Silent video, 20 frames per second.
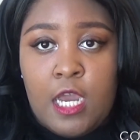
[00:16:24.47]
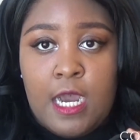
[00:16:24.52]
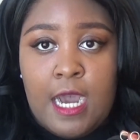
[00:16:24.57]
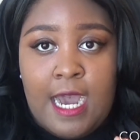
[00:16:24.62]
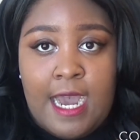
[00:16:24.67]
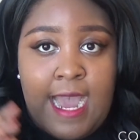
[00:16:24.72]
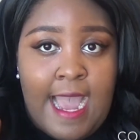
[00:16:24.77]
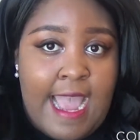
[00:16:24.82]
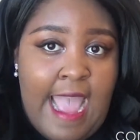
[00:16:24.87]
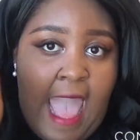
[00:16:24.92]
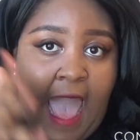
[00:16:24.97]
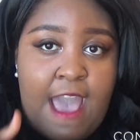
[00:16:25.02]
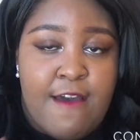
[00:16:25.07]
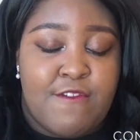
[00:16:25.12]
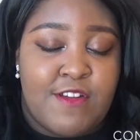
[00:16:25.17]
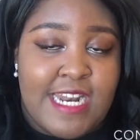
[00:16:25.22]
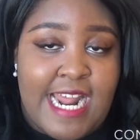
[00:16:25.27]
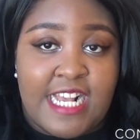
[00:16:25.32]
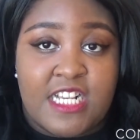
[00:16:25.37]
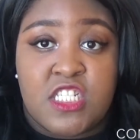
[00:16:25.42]
have
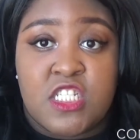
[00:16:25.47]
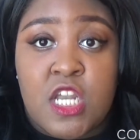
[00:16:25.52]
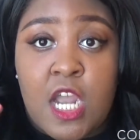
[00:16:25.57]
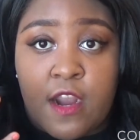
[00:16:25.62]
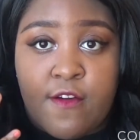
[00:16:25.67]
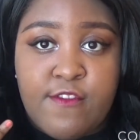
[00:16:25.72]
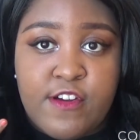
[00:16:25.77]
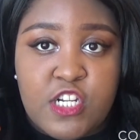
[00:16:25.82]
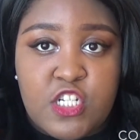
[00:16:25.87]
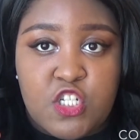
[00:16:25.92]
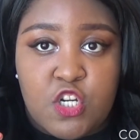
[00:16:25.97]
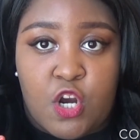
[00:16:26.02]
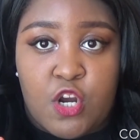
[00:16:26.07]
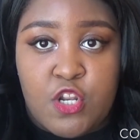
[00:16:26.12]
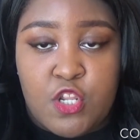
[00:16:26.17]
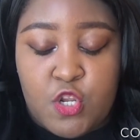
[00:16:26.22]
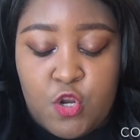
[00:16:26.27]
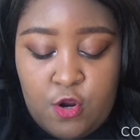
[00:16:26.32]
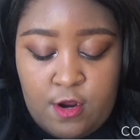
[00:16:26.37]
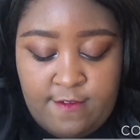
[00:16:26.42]
a nice coverage
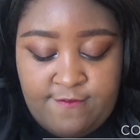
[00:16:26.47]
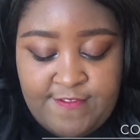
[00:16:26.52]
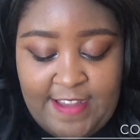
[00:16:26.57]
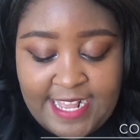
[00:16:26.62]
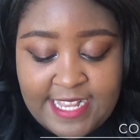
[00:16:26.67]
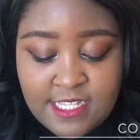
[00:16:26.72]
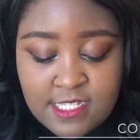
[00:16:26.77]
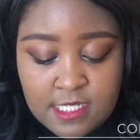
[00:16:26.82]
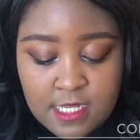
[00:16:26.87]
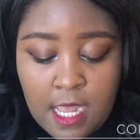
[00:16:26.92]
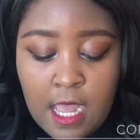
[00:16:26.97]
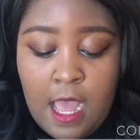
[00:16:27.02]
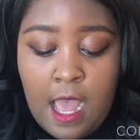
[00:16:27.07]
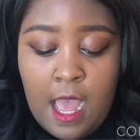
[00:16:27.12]
on your face